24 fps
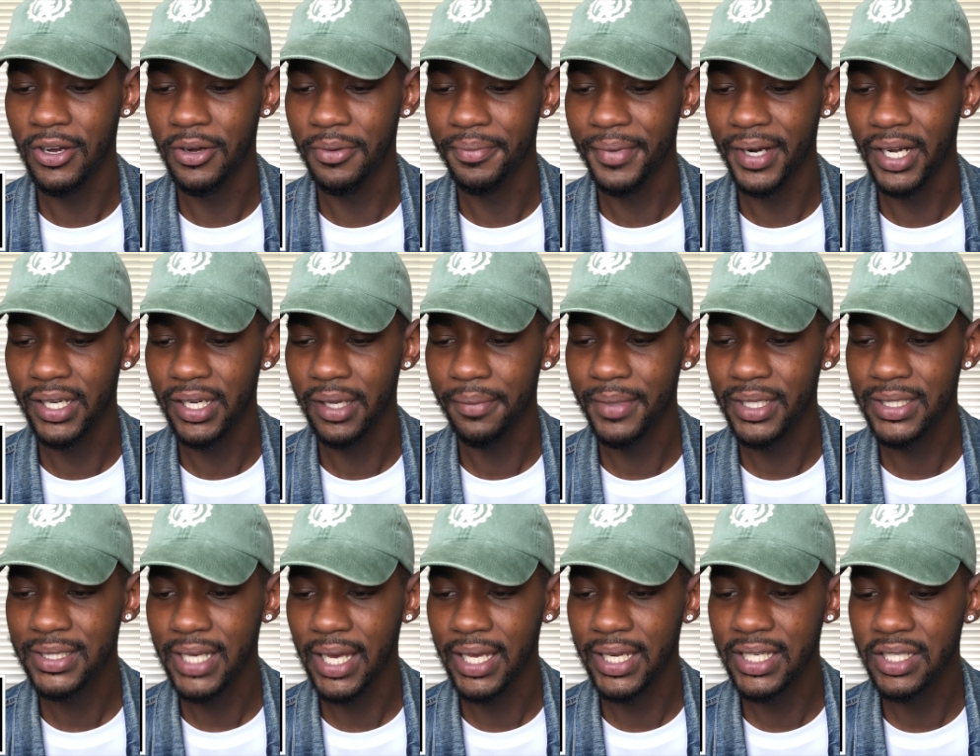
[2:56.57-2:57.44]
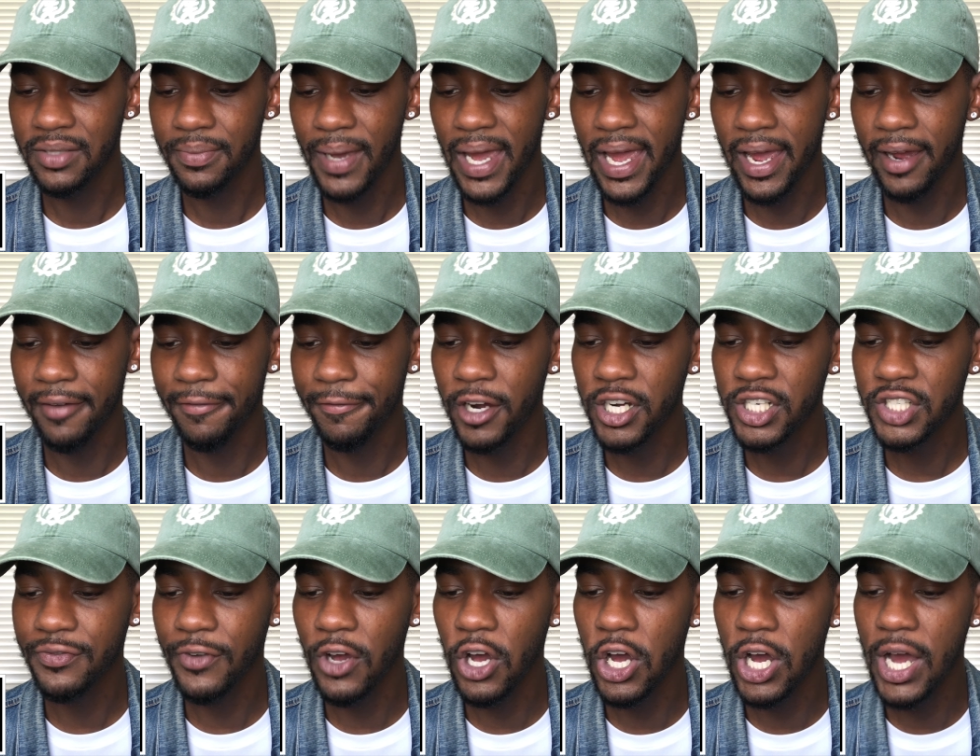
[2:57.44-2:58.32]
on, bro. Let me take this back.
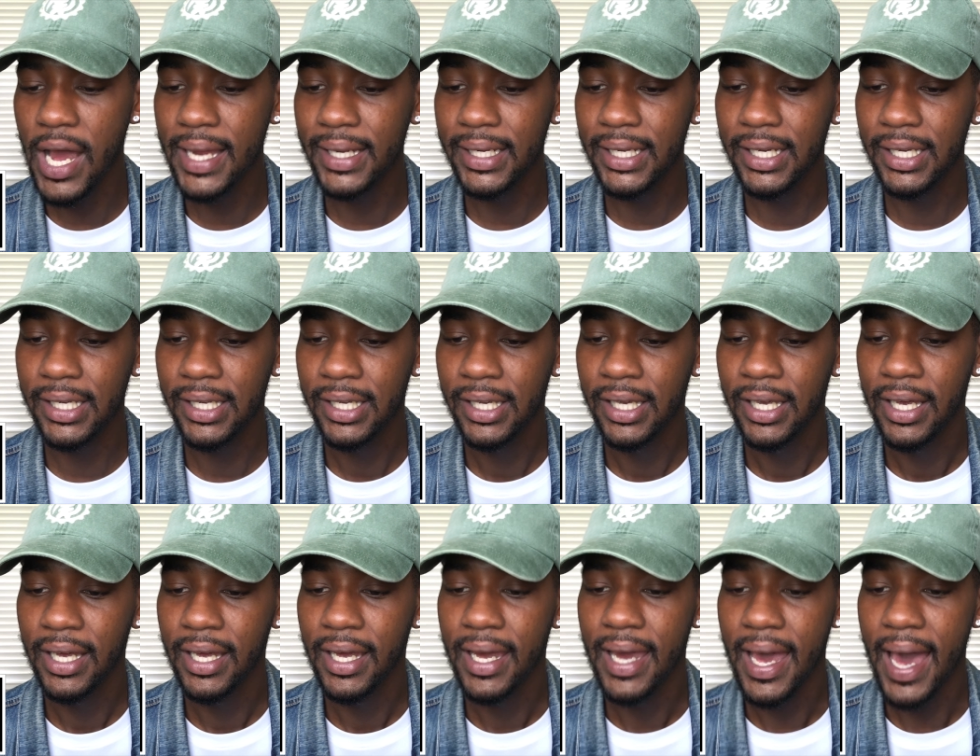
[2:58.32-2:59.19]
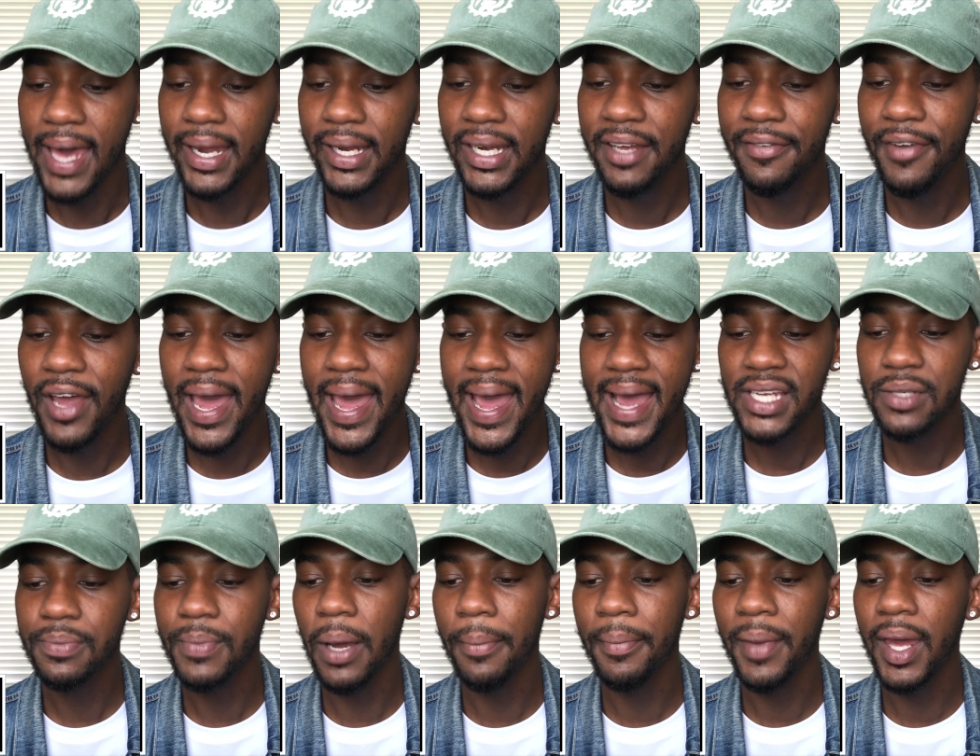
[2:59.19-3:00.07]
First of all, I didn't, I didn't even
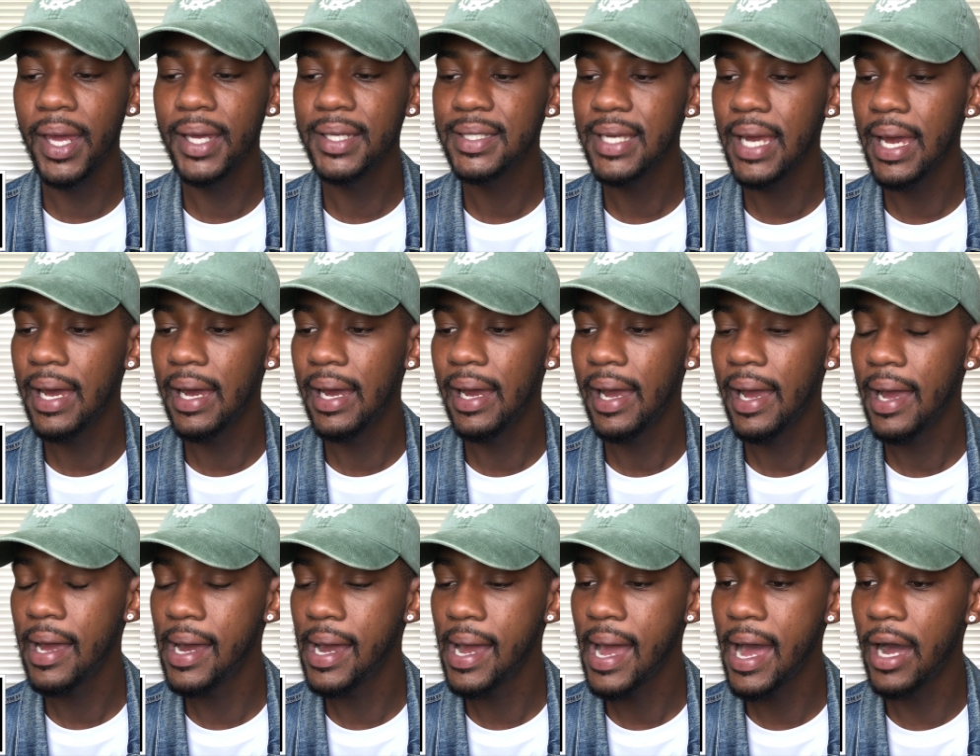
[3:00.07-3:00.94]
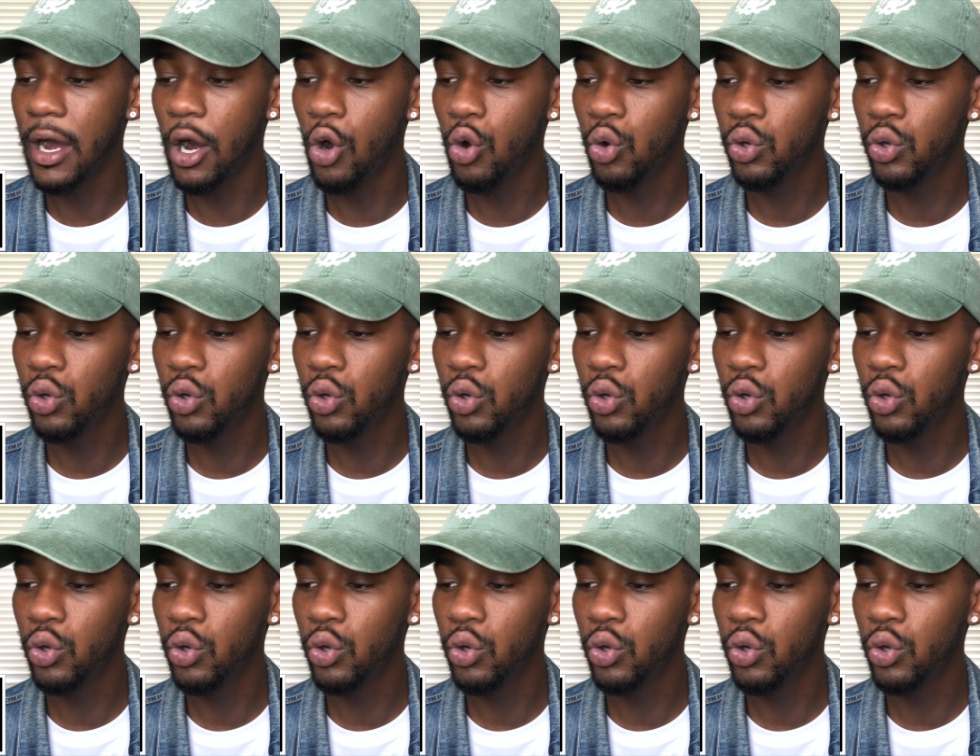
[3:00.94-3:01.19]
ask my man how, how, how